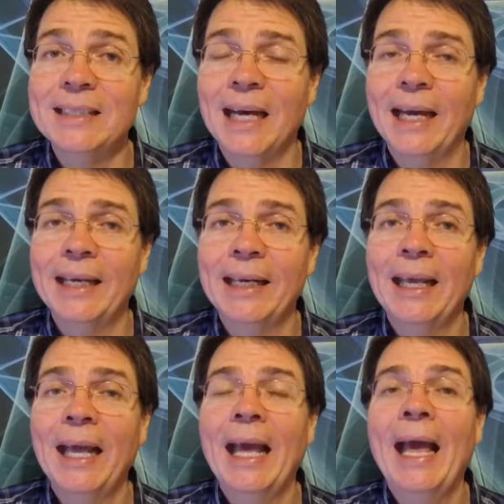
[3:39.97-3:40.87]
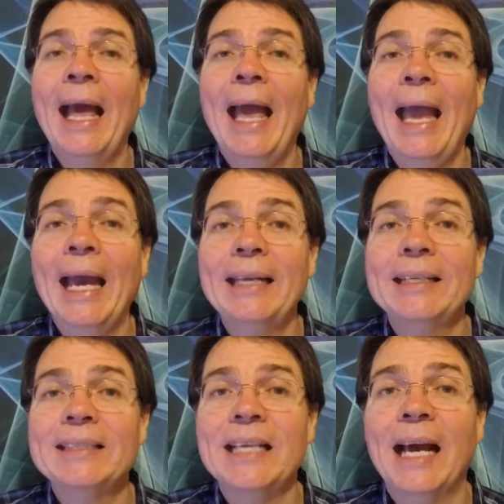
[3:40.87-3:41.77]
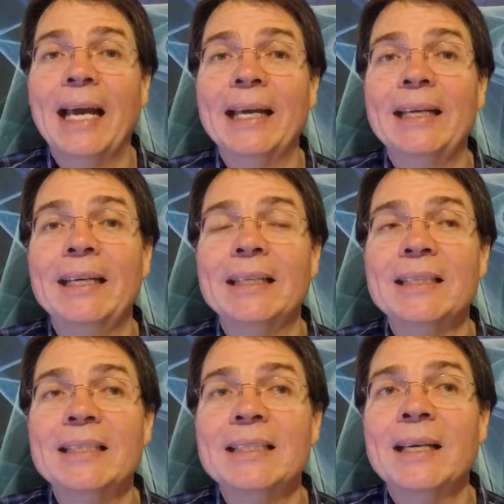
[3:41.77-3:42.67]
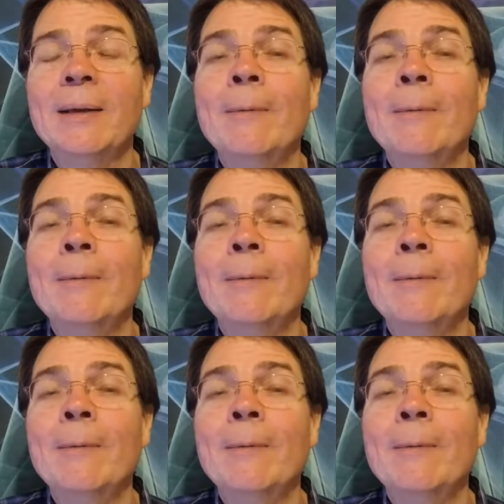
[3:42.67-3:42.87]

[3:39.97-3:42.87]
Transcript: diet. Atkins diet is